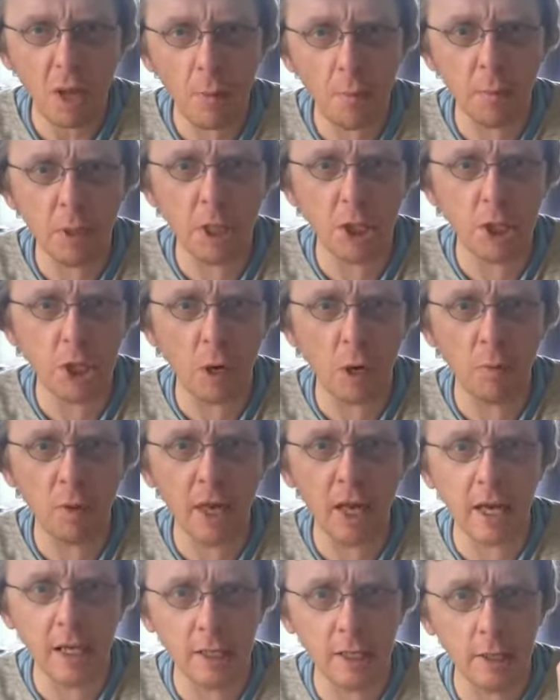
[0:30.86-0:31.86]
but he's shown
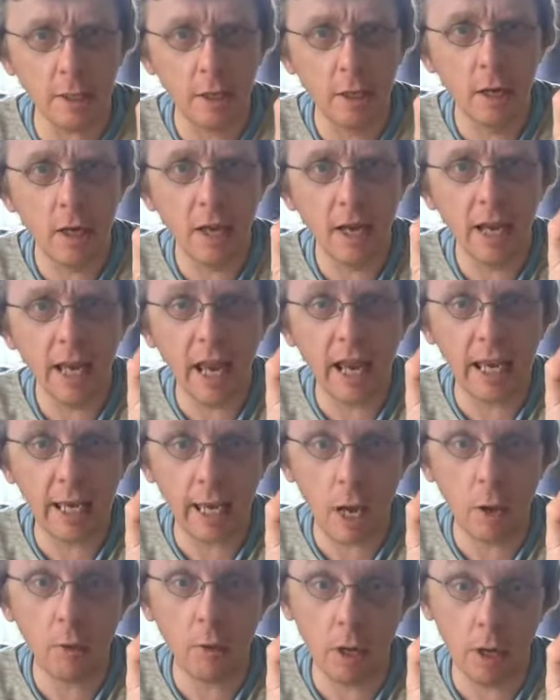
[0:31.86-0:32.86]
this
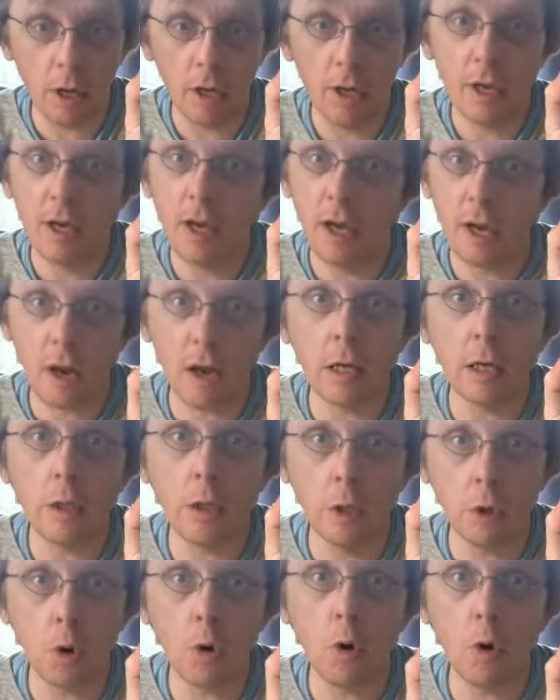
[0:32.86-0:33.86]
Encona, and I
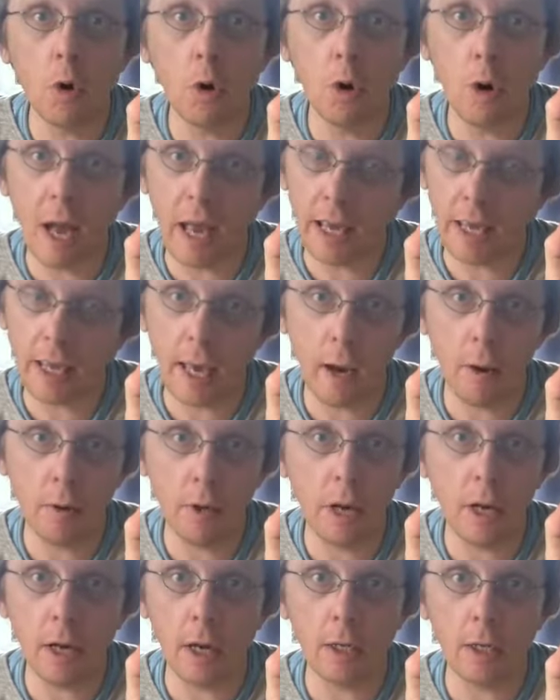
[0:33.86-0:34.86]
adore
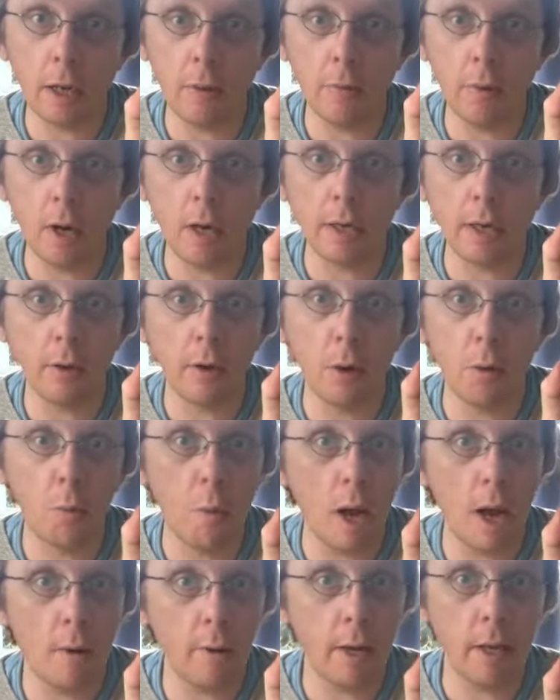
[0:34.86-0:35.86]
Encona, and I don't I don't know
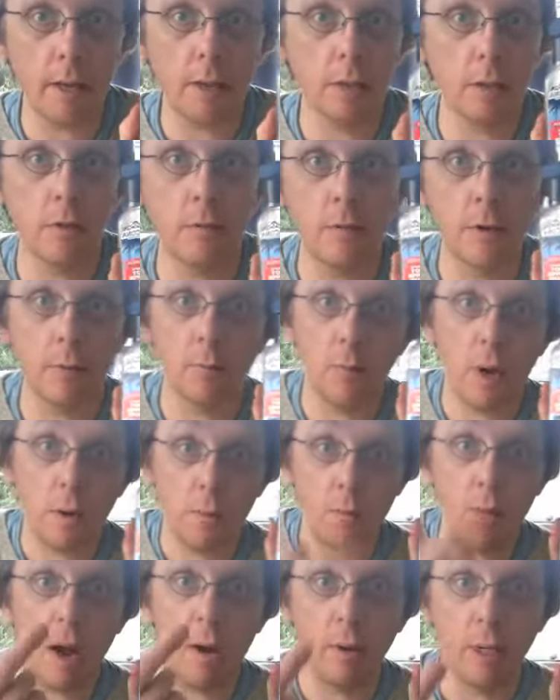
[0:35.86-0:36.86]
where it sort of uh, where,
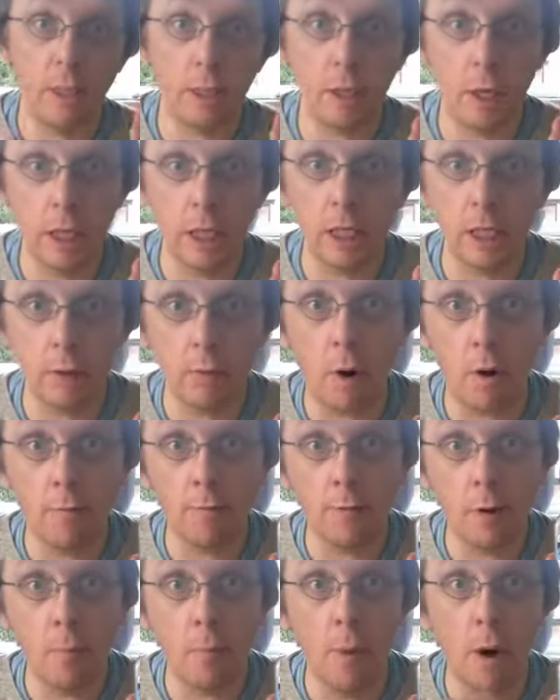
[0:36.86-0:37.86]
where it's it's grown
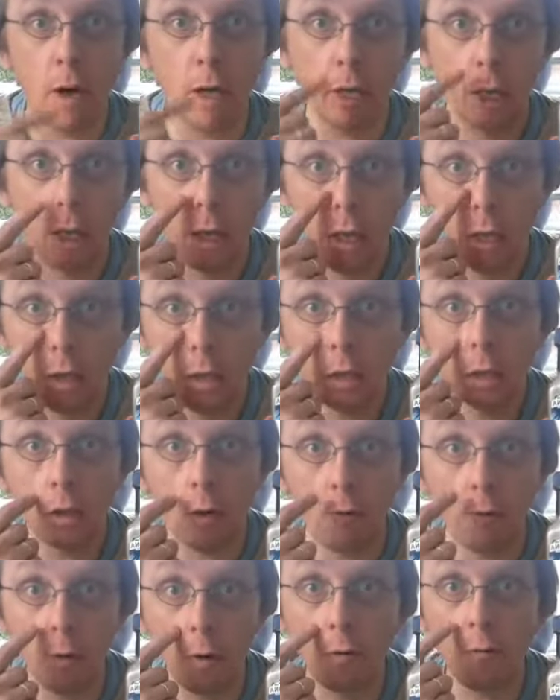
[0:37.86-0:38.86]
from my
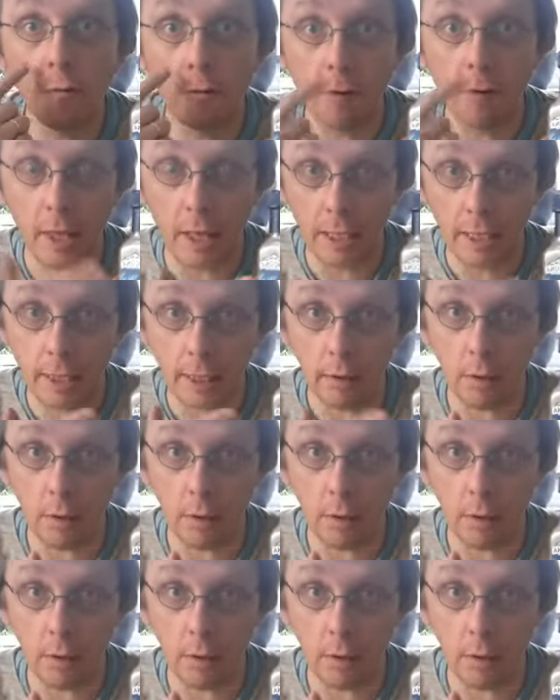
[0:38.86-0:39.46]
sort of love for this.